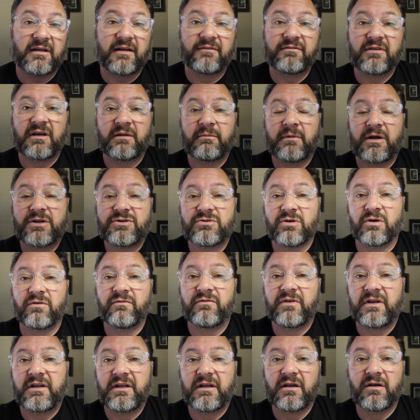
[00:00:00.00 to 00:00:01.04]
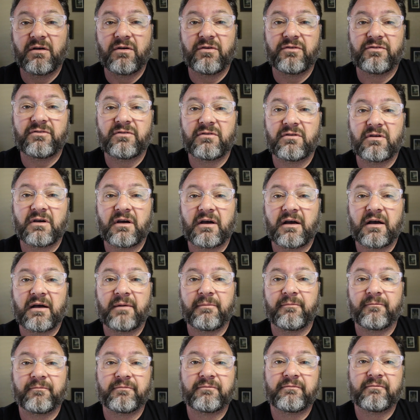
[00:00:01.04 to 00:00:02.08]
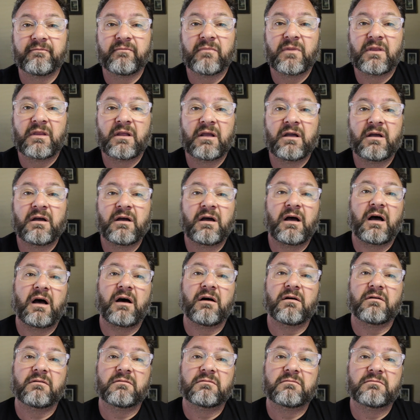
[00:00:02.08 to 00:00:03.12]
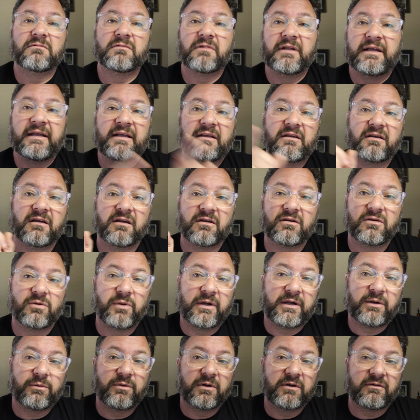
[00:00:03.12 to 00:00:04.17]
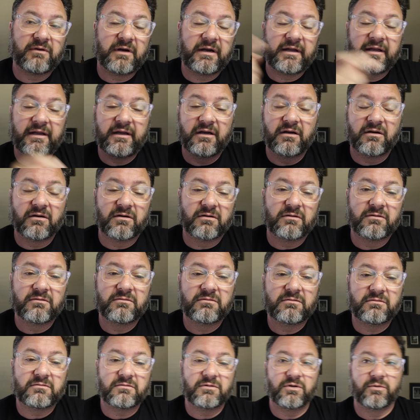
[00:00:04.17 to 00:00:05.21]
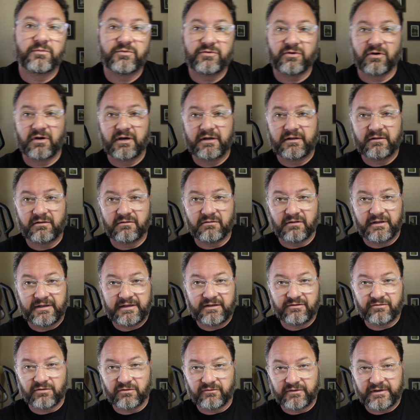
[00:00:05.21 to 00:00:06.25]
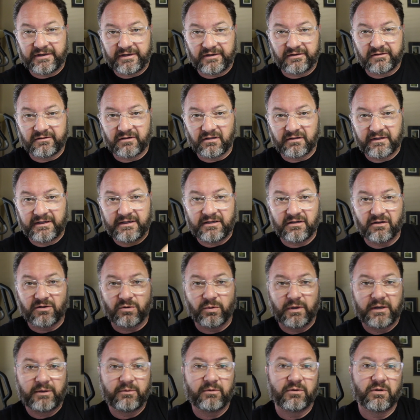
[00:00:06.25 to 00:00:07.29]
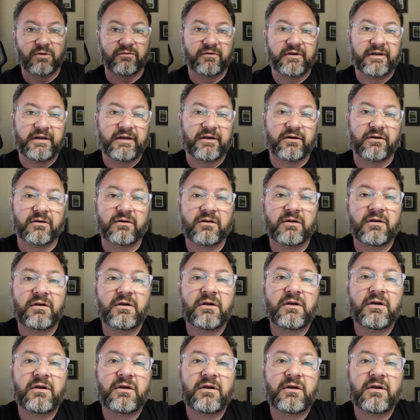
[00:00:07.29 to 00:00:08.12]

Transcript: that I've done in my drone videos. Um, I'll link a quick one right here. Oh, sorry, link is over here. I'll link a quick one over here